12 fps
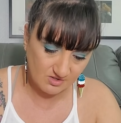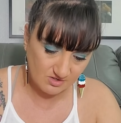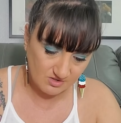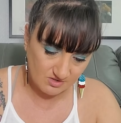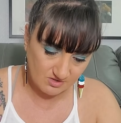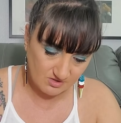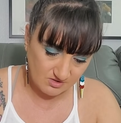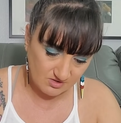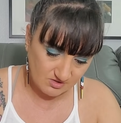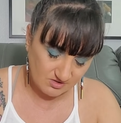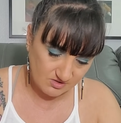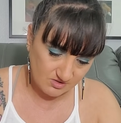
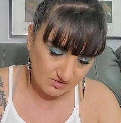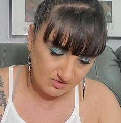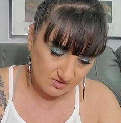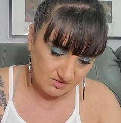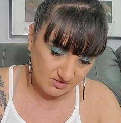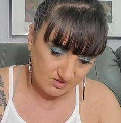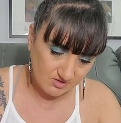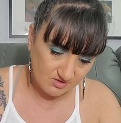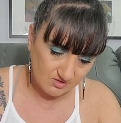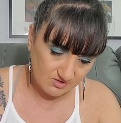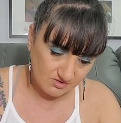(silence)